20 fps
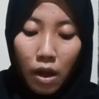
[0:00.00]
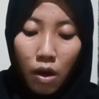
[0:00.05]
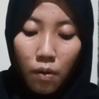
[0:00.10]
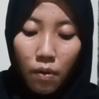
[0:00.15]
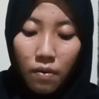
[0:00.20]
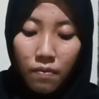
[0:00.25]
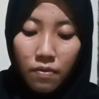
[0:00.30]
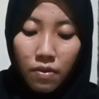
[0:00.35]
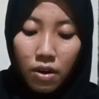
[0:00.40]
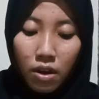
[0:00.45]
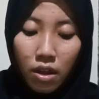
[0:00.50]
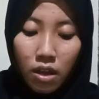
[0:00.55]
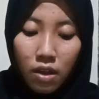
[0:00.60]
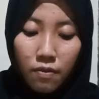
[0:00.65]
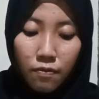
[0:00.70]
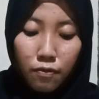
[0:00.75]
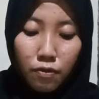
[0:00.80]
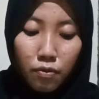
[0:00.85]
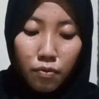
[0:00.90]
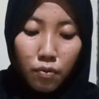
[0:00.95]
However,
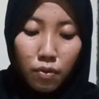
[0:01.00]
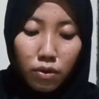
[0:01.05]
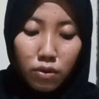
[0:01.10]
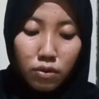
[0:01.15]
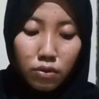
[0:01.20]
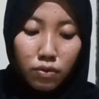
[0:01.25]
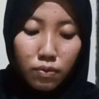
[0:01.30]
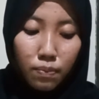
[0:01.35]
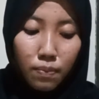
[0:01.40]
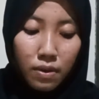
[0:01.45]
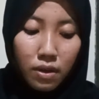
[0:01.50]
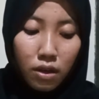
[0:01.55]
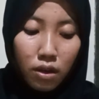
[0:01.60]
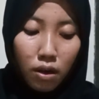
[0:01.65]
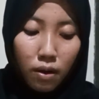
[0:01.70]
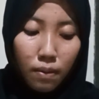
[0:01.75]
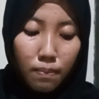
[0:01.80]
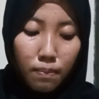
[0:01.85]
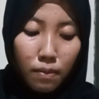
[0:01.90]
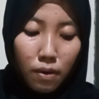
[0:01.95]
if you want to
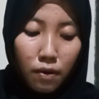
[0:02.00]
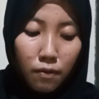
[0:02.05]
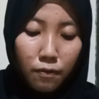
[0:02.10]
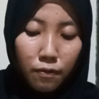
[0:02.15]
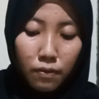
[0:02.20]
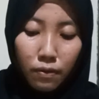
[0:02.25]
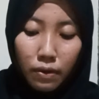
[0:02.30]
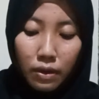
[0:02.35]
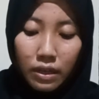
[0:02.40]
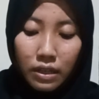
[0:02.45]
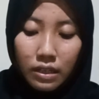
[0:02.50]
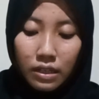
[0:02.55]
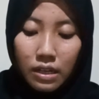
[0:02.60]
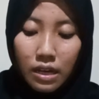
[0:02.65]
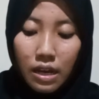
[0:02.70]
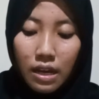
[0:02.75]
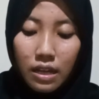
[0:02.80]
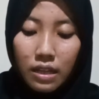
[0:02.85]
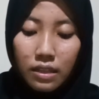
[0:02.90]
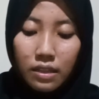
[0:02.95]
become more fluent,
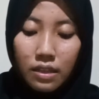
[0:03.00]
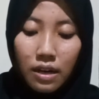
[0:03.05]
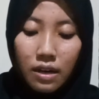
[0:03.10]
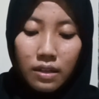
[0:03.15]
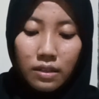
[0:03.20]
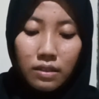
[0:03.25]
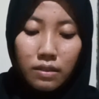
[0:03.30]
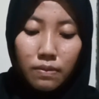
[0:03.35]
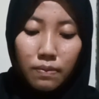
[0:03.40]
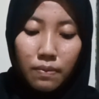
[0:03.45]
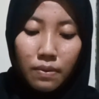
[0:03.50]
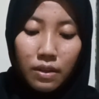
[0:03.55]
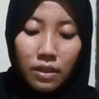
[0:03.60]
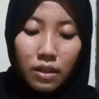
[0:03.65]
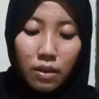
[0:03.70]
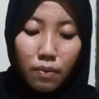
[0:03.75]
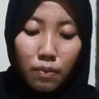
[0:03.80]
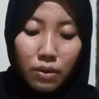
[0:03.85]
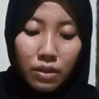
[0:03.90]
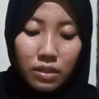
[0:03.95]
there's
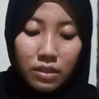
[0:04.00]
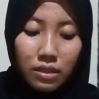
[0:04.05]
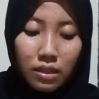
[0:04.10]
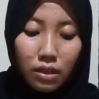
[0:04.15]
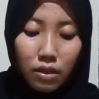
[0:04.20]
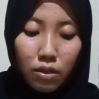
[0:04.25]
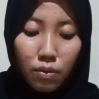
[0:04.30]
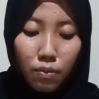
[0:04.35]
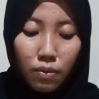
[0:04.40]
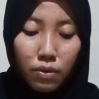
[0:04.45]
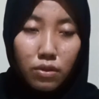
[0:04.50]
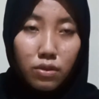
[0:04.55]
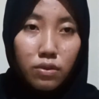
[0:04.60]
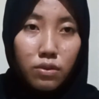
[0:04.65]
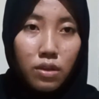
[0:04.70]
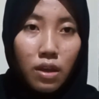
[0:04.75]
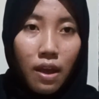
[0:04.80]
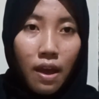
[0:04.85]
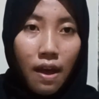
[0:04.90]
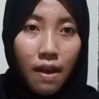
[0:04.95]
really one thing you
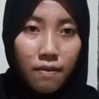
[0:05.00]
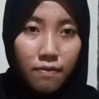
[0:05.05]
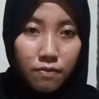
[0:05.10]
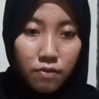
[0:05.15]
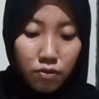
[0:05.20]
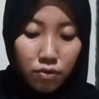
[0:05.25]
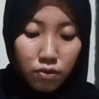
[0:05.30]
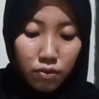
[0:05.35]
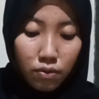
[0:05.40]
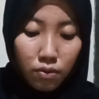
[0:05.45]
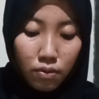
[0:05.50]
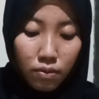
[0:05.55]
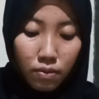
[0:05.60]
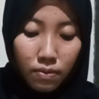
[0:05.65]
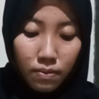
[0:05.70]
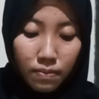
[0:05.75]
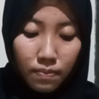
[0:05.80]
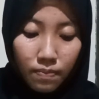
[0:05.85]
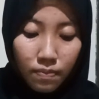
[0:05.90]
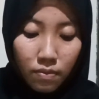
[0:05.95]
won't have to do.
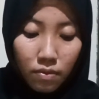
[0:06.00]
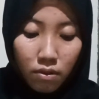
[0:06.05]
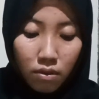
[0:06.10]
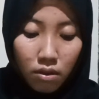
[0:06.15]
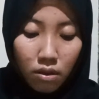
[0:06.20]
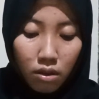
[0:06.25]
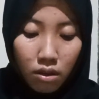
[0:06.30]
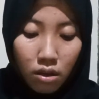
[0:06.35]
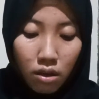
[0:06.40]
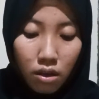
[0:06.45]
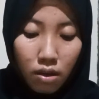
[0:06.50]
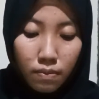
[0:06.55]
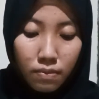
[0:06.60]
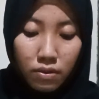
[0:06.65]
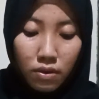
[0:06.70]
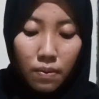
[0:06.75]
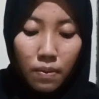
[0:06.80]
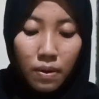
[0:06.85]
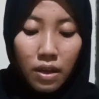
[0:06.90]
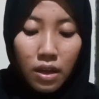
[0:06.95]

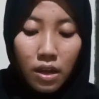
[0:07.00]
There's